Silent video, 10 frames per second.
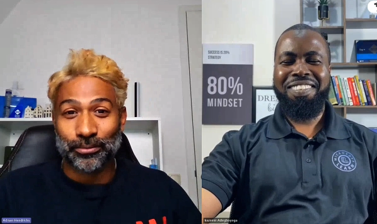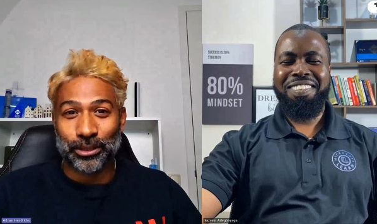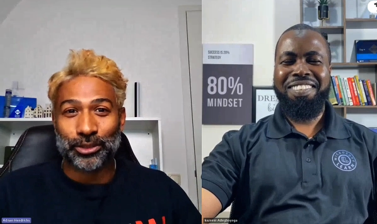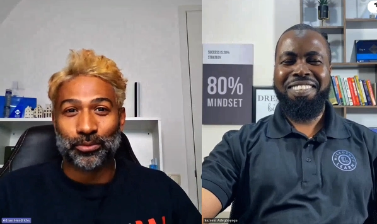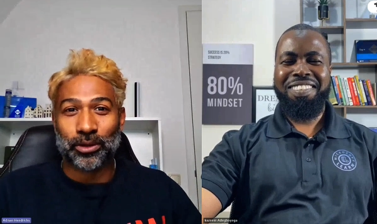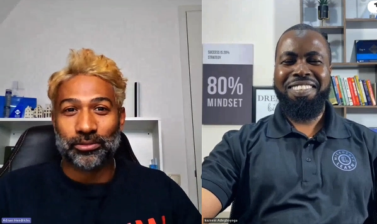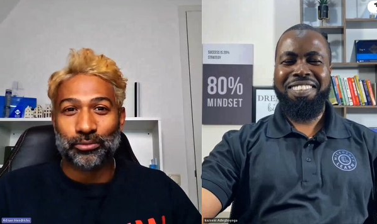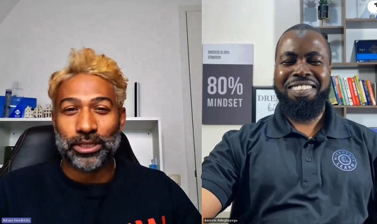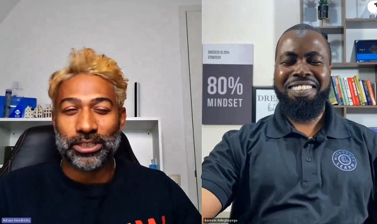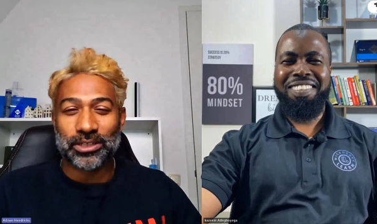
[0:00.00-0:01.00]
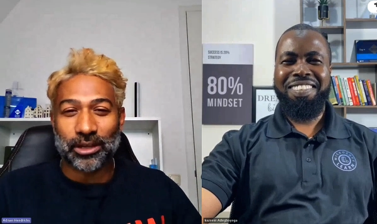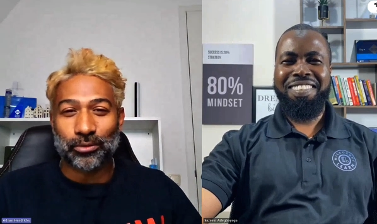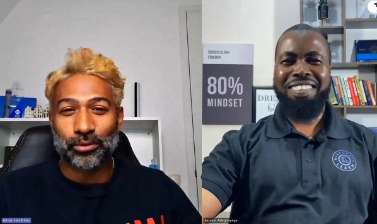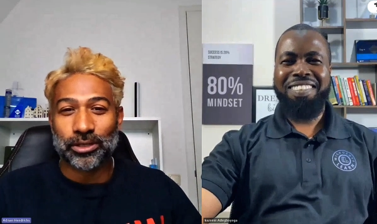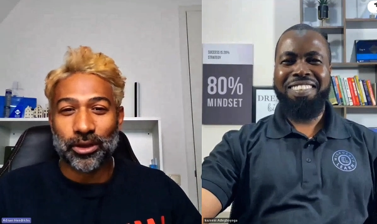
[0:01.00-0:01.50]
Speaker 1: which is one of the reasons I
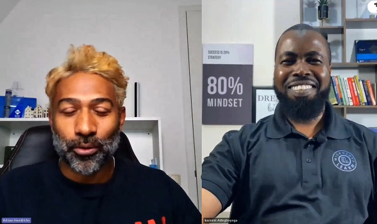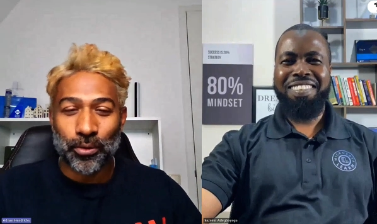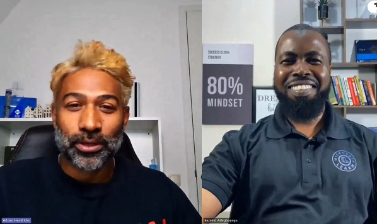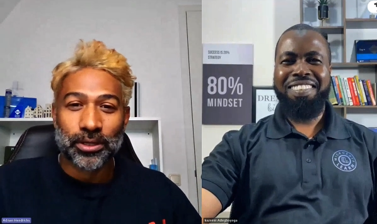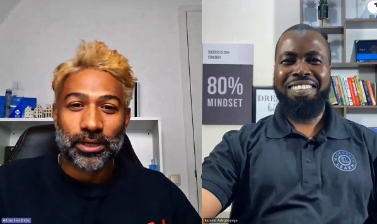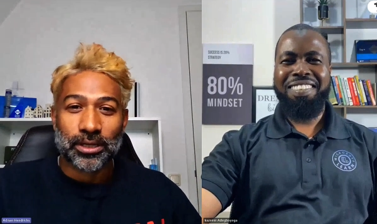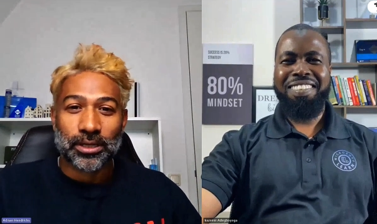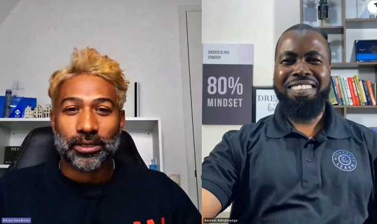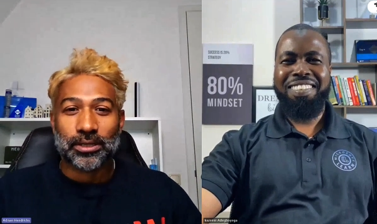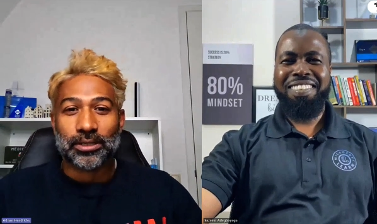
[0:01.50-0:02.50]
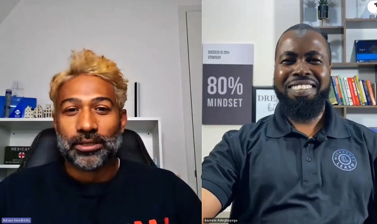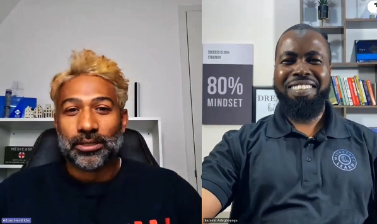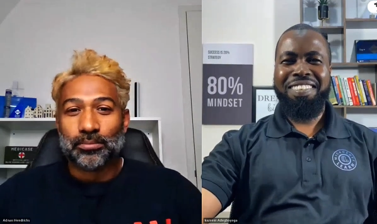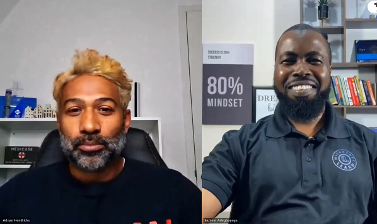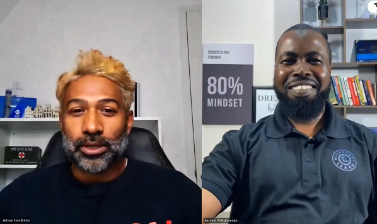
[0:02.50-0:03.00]
couldn't go.
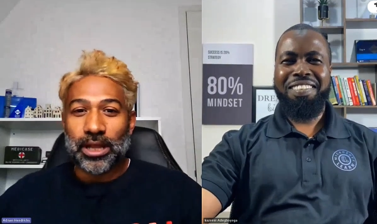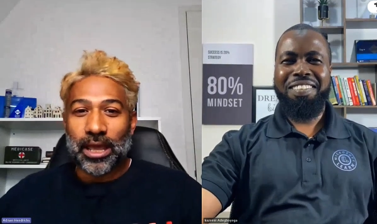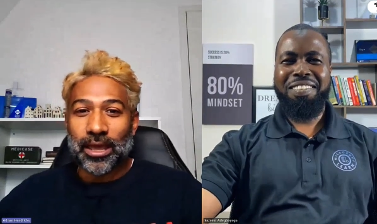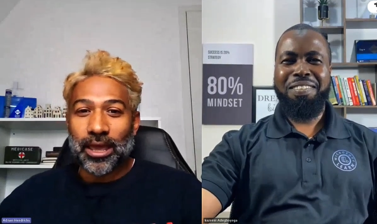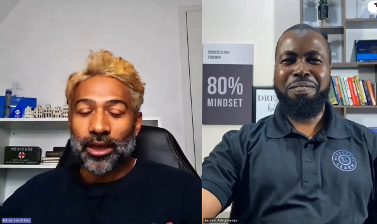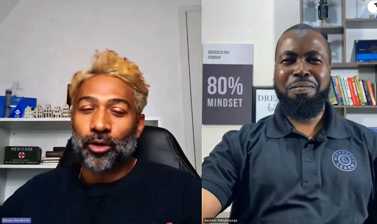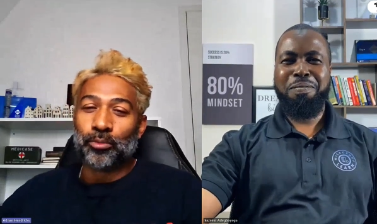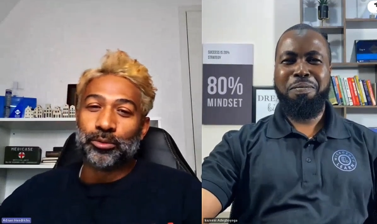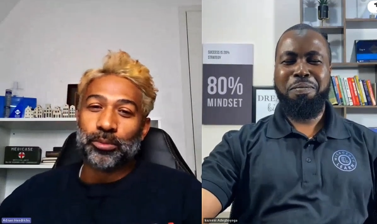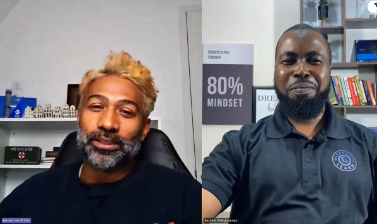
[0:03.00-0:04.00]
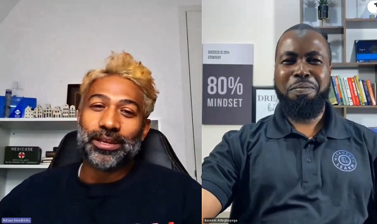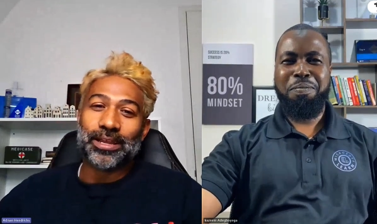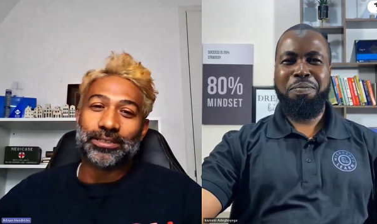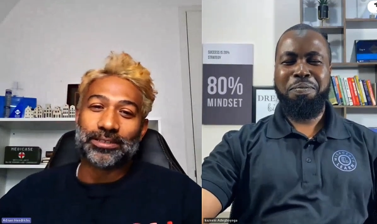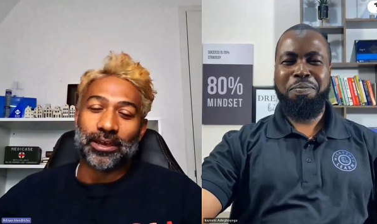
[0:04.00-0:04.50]
But I, I hope to be there
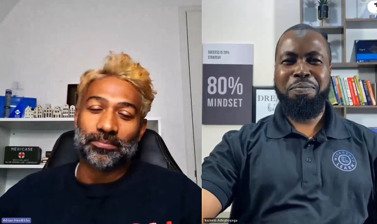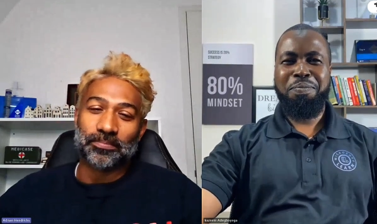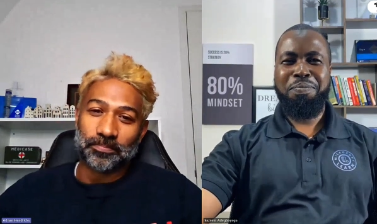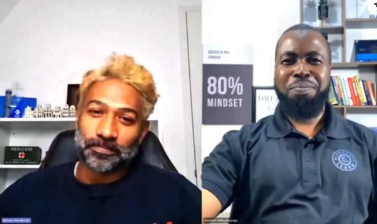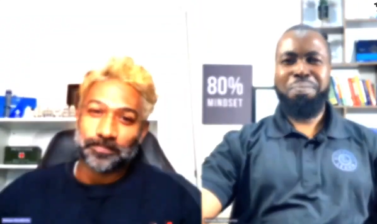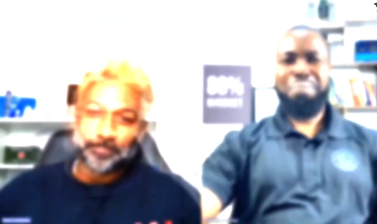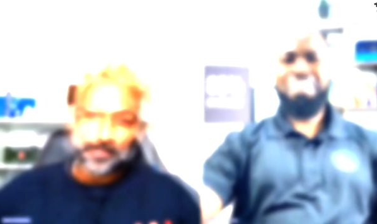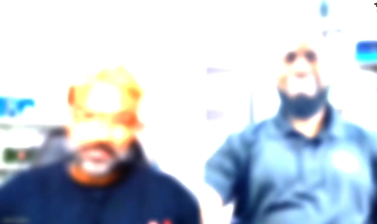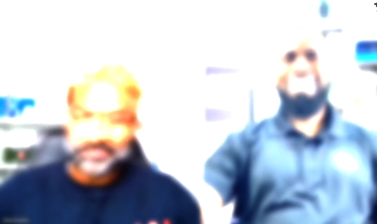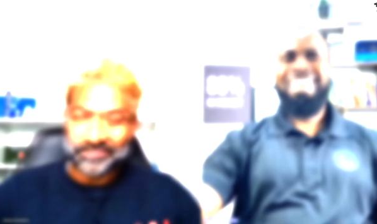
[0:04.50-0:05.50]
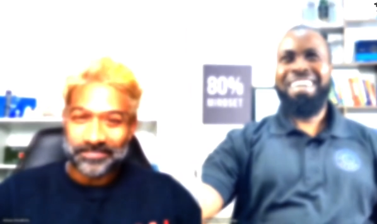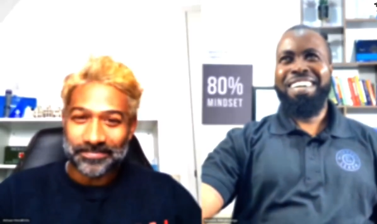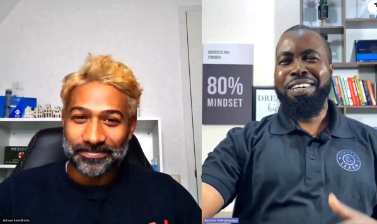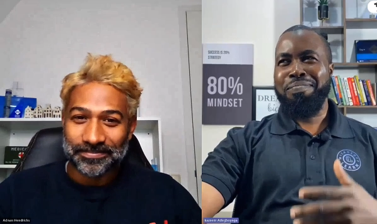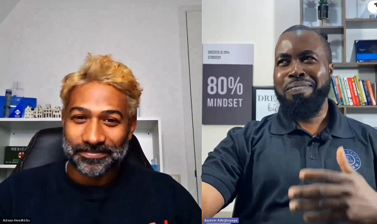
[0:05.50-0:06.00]
next time.
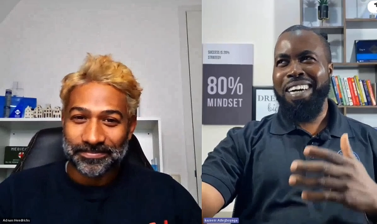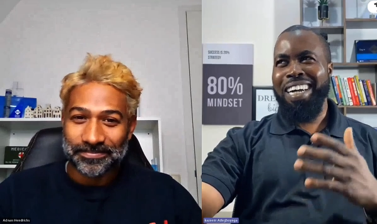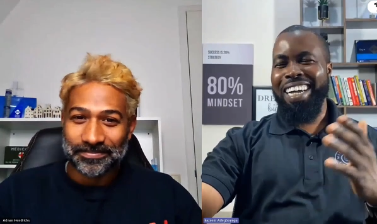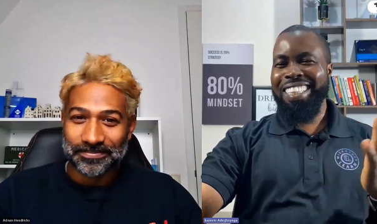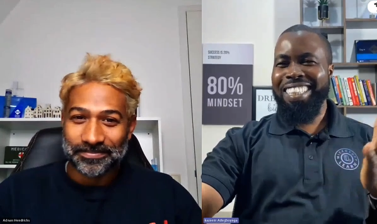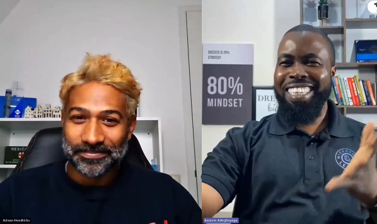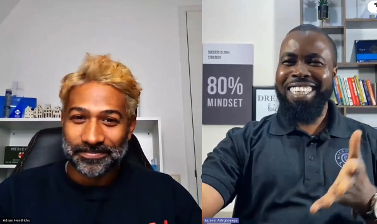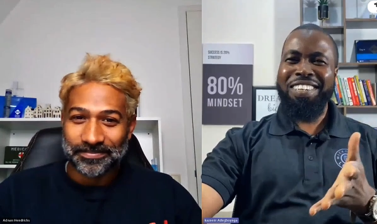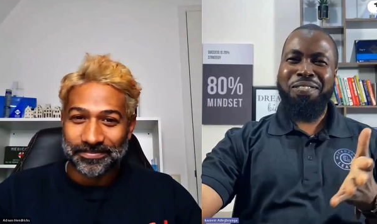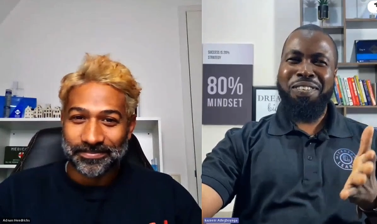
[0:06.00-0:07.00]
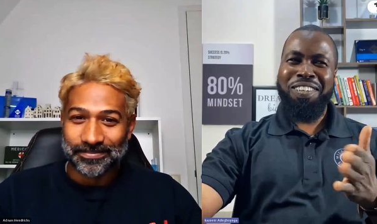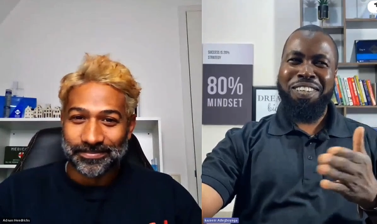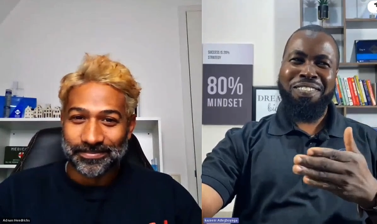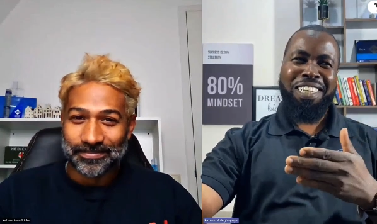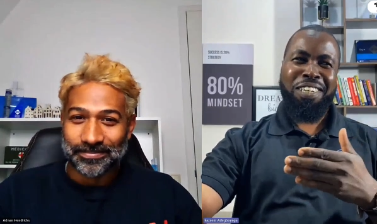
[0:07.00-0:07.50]
Speaker 2: Um, I think
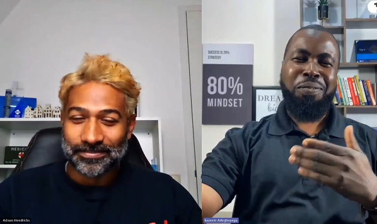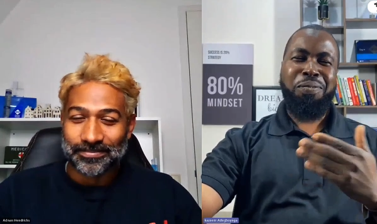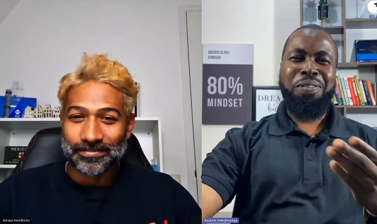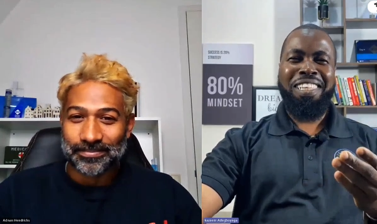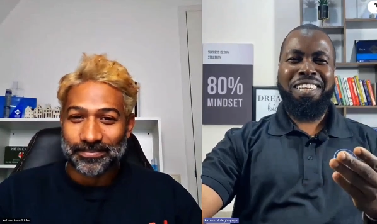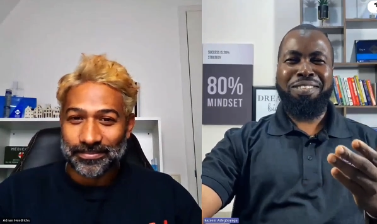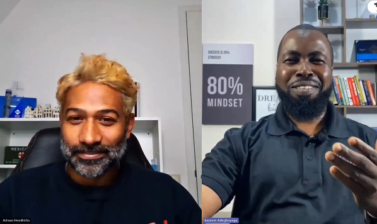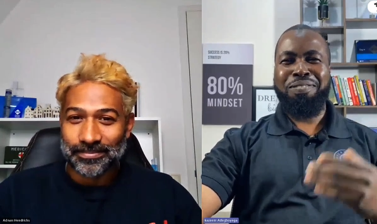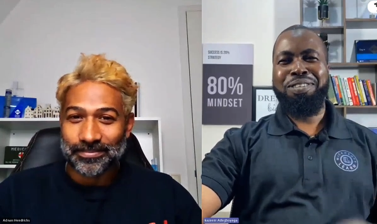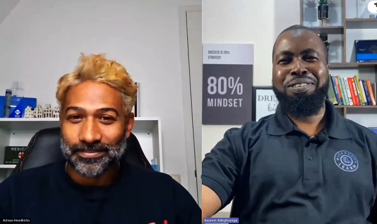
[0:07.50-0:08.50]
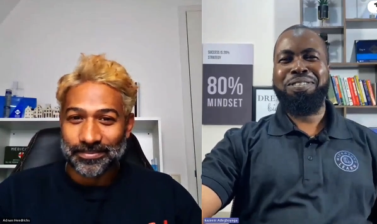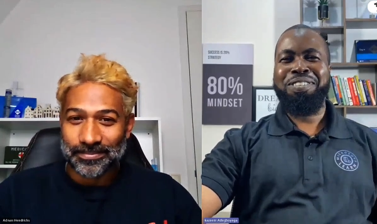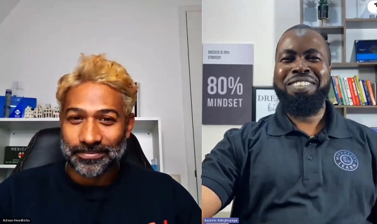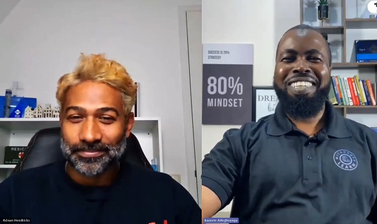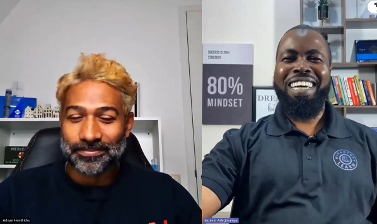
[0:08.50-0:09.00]
one of the cool things of
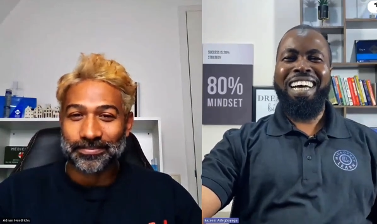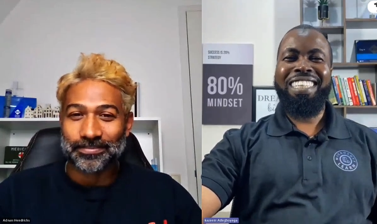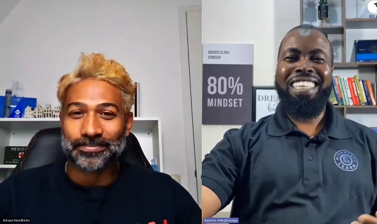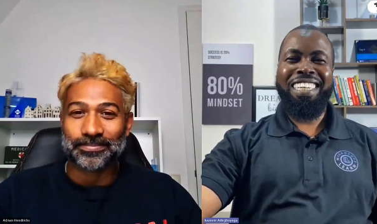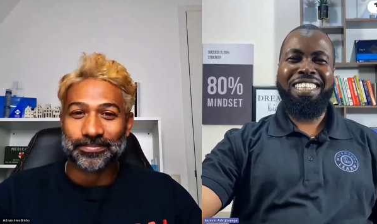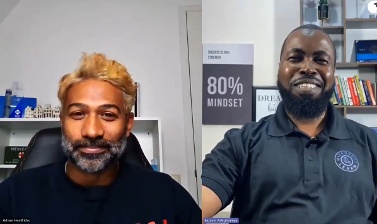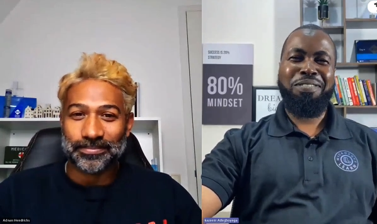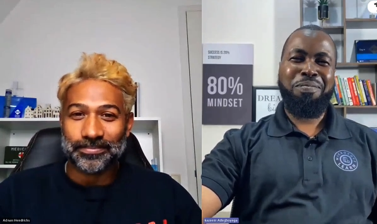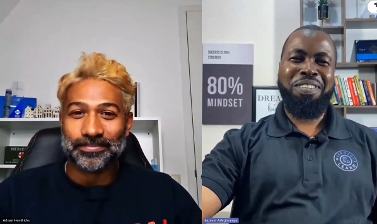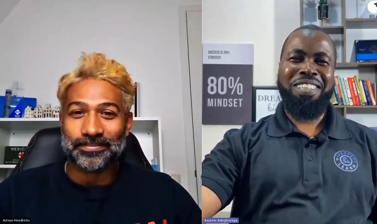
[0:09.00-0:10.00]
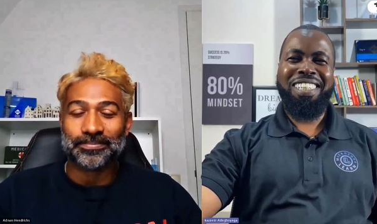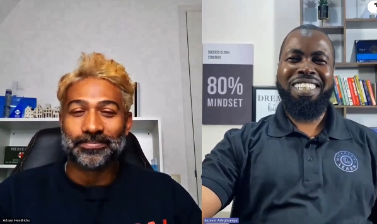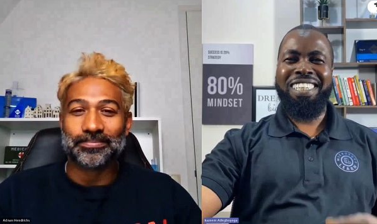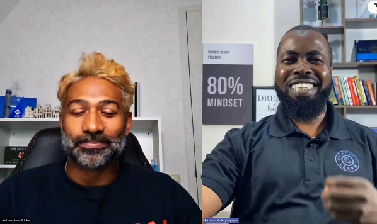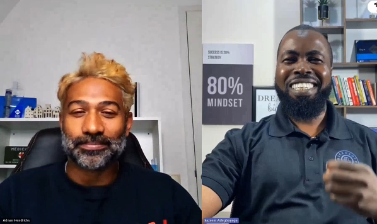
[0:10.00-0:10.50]
also attending
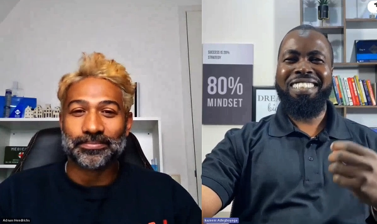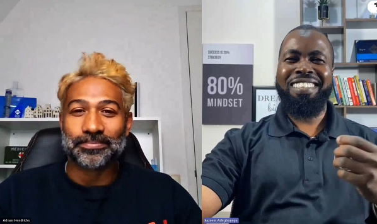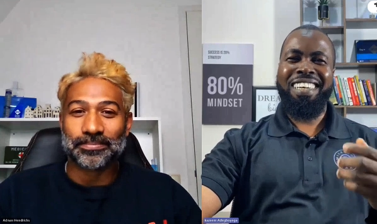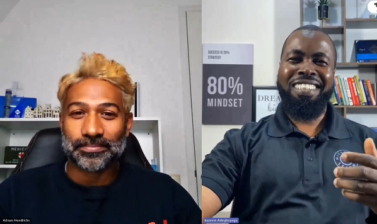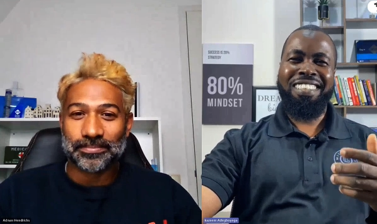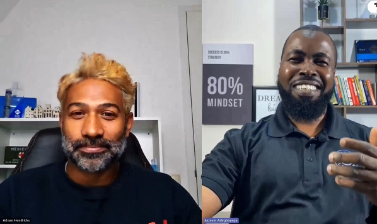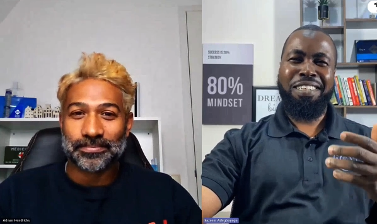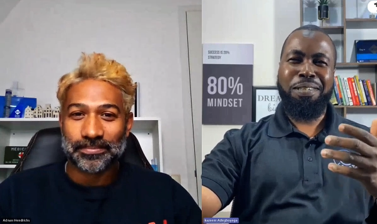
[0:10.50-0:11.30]
remotely is that